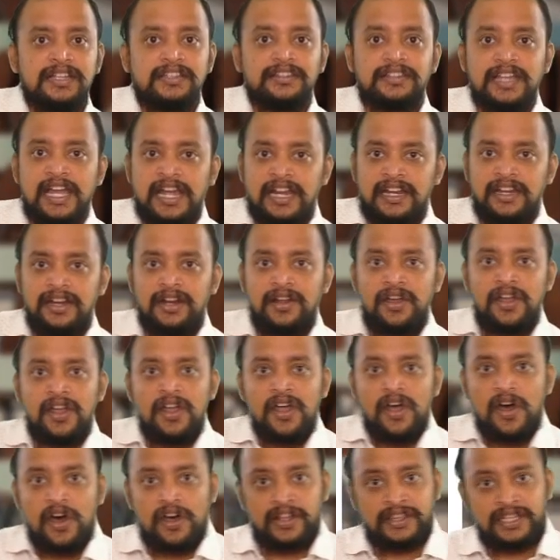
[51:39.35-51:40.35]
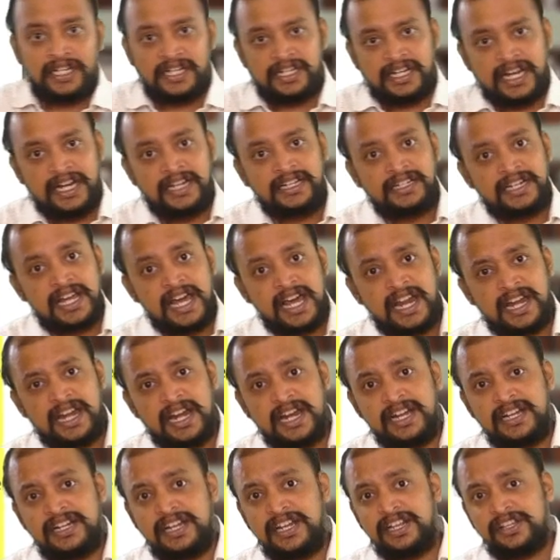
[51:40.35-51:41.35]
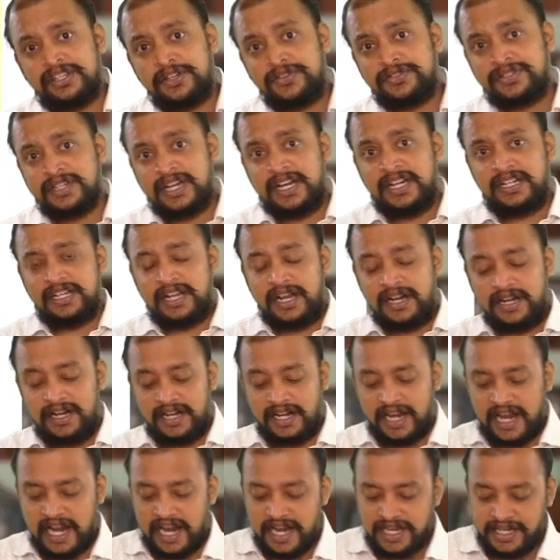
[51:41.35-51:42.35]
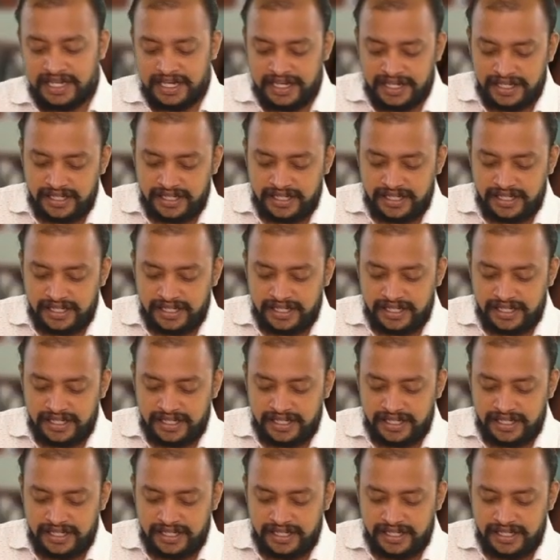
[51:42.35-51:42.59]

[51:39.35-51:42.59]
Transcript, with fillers: Then on that entire 19,800 kgs,